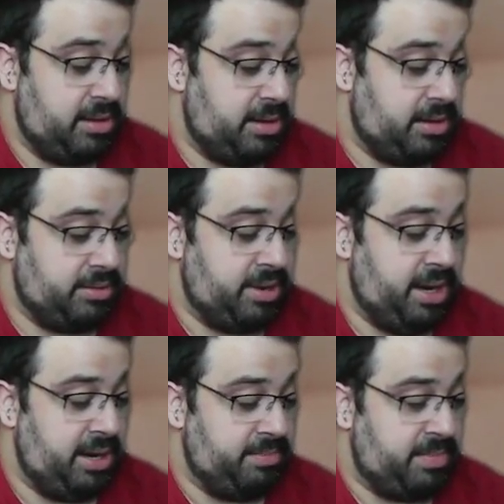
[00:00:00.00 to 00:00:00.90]

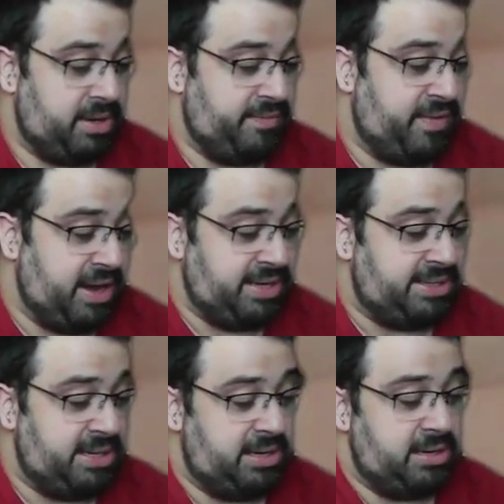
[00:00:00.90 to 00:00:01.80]
Alright, Mock Vice
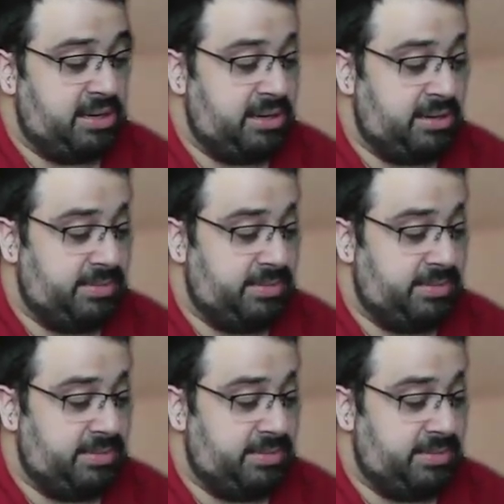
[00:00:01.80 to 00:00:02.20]
here.